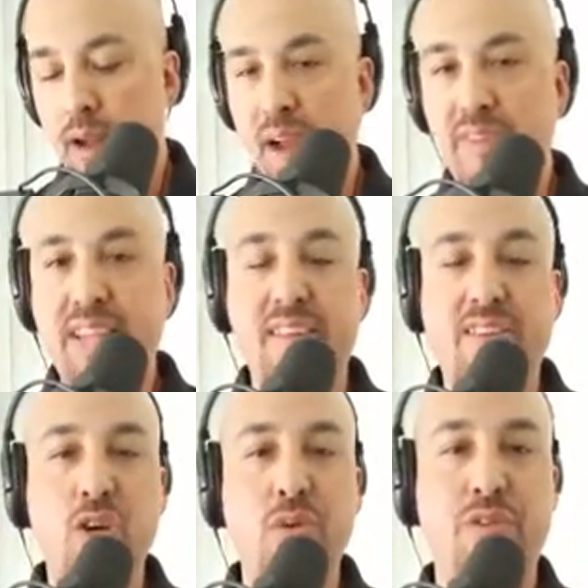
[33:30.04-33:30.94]
I think the
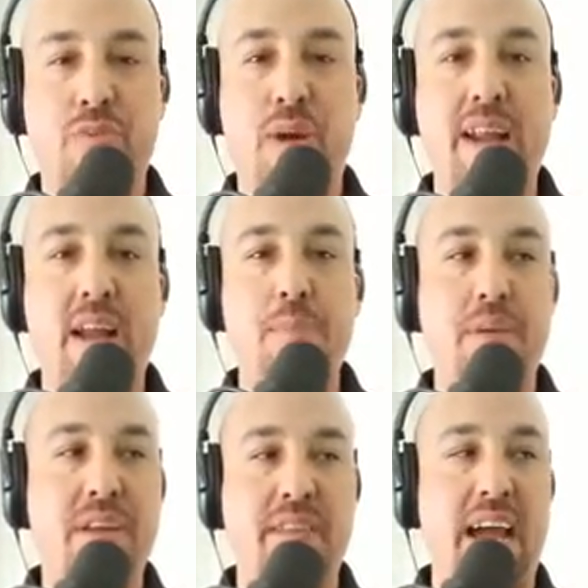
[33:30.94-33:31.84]
deal was right
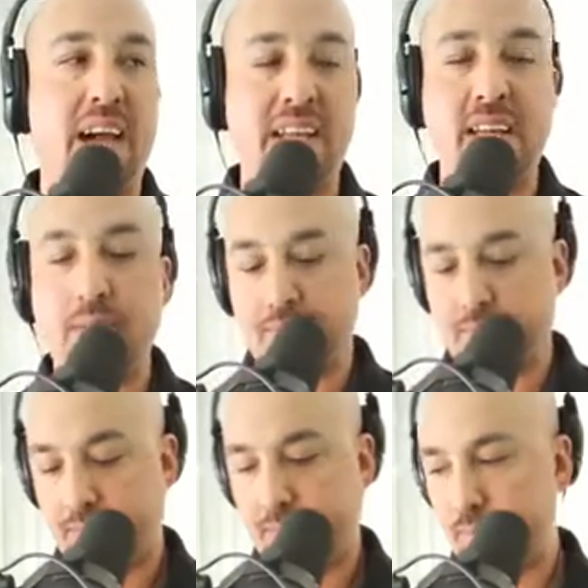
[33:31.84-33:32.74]
up his alley.
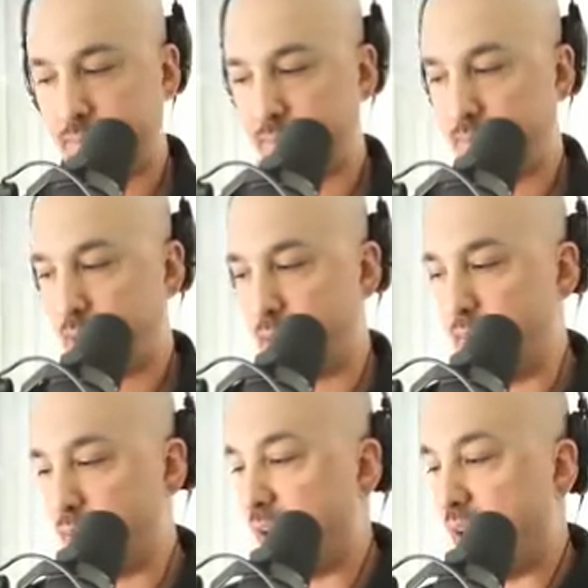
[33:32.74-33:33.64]
I
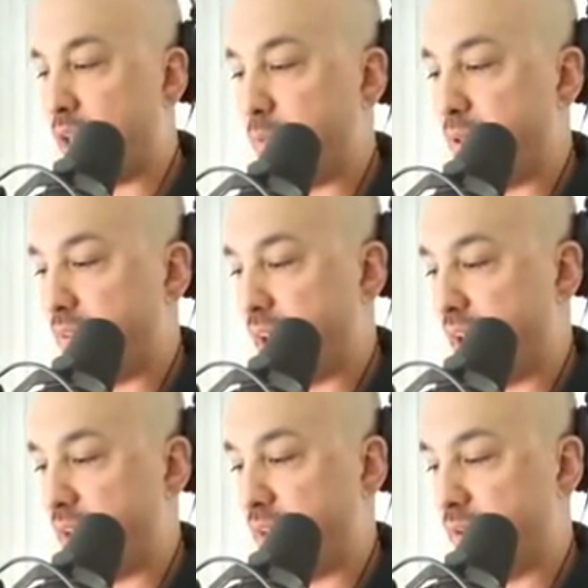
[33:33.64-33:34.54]
mean, right up his
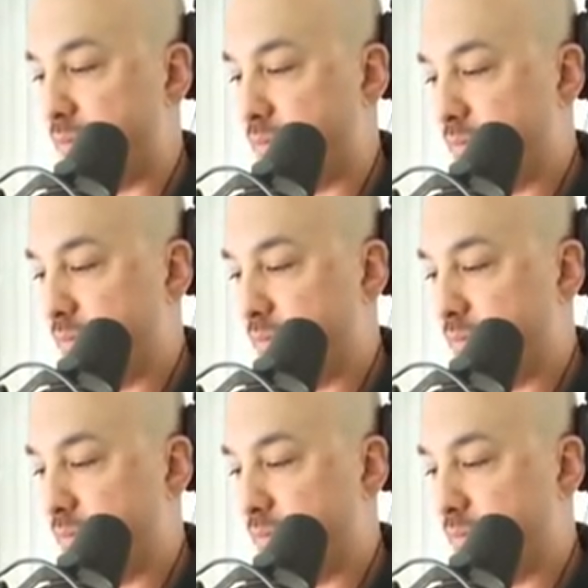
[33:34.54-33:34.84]
alley.